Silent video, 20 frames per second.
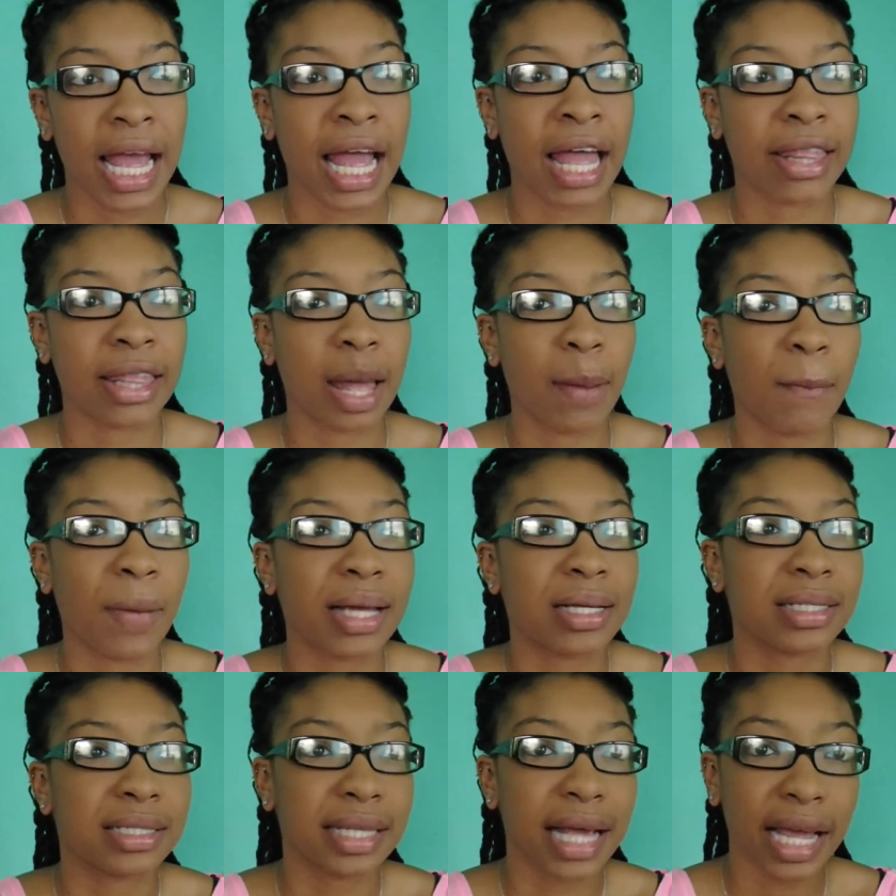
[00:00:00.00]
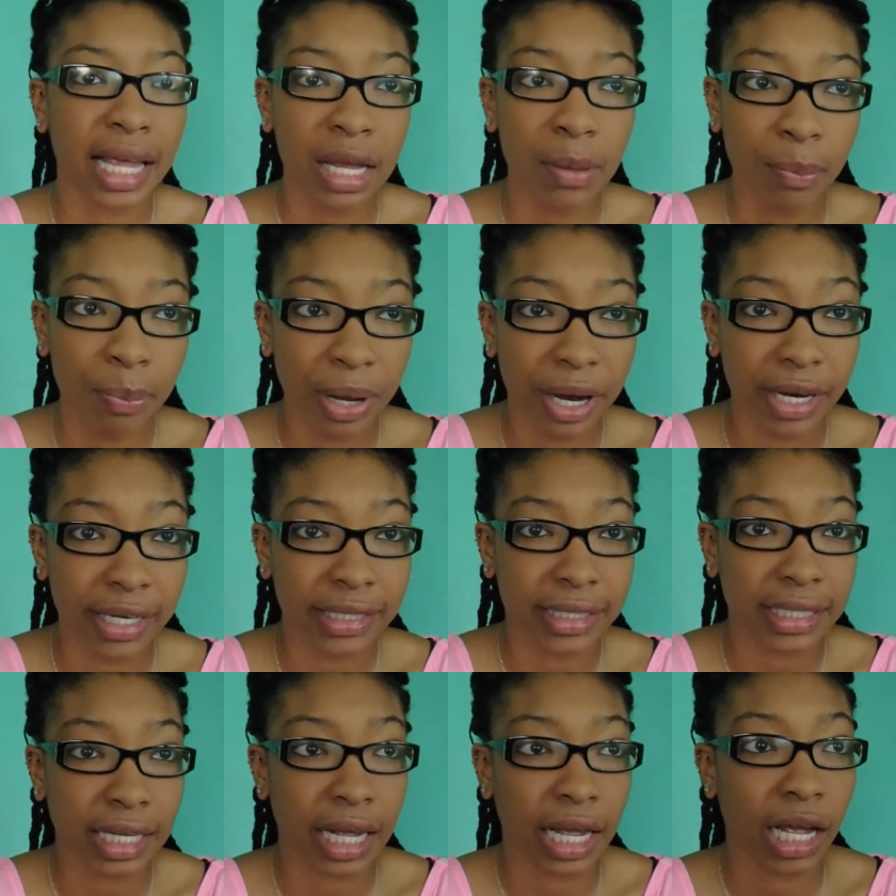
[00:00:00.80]
And then my second
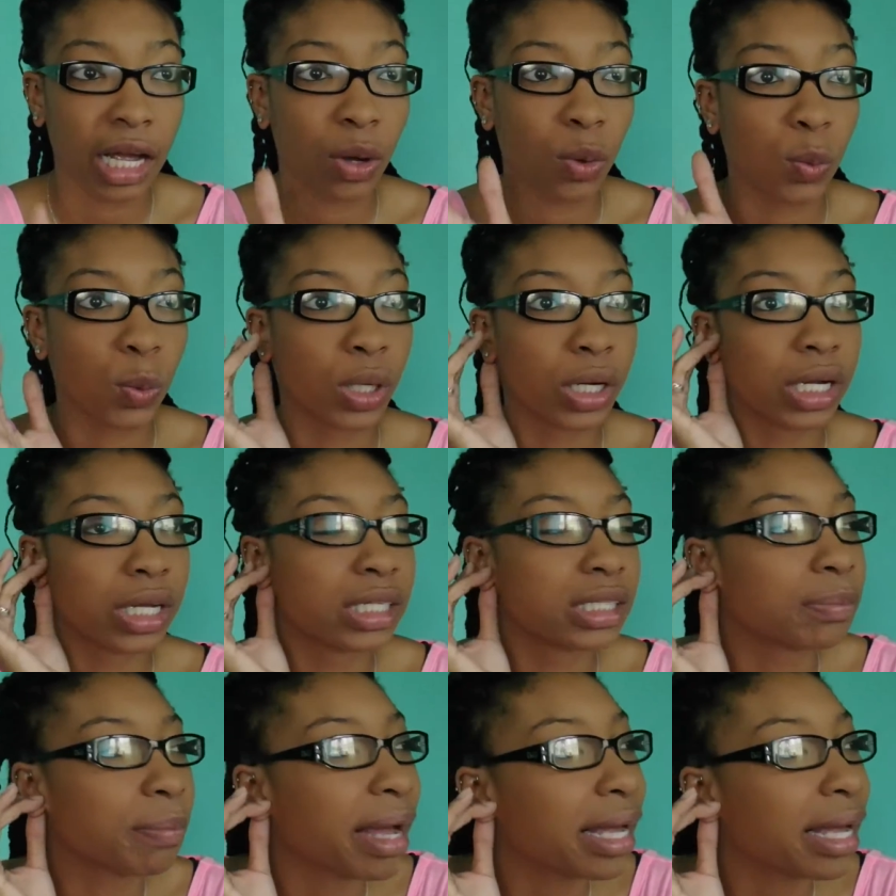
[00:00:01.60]
piercing was